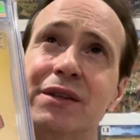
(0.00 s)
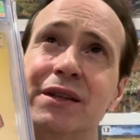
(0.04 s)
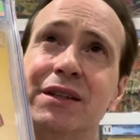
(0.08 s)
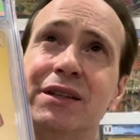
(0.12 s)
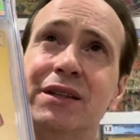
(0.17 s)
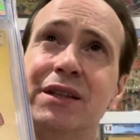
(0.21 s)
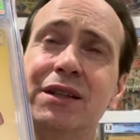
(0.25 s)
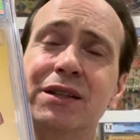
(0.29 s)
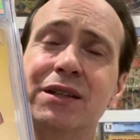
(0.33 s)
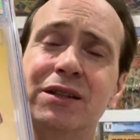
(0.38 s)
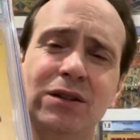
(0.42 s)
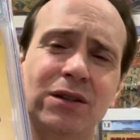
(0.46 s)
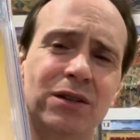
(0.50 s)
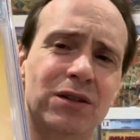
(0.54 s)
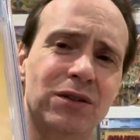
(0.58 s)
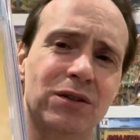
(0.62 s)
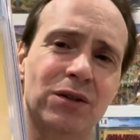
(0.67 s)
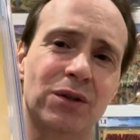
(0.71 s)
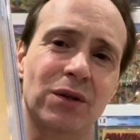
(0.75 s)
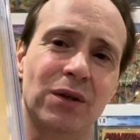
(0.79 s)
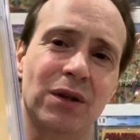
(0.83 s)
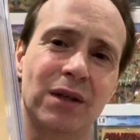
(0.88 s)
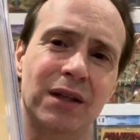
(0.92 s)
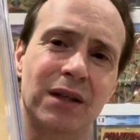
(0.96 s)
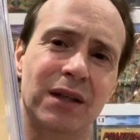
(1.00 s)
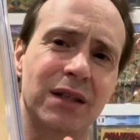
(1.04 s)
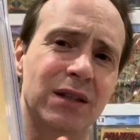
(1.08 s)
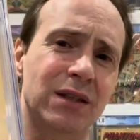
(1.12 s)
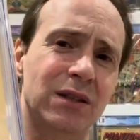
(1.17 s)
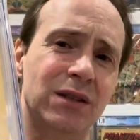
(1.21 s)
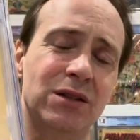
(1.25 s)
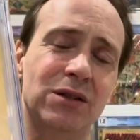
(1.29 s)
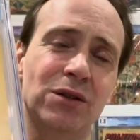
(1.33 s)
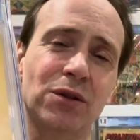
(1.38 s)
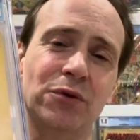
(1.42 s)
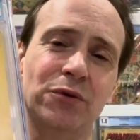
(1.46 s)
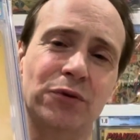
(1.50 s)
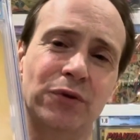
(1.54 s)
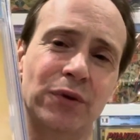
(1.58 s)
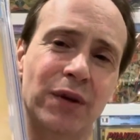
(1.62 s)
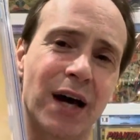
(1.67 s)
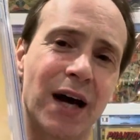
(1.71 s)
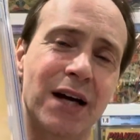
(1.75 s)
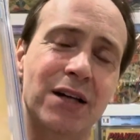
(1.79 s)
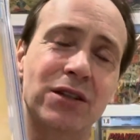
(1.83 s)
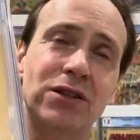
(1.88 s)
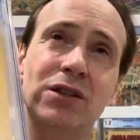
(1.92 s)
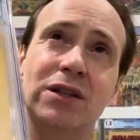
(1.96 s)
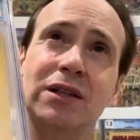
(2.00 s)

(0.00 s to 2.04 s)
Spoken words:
He didn't just do Flash.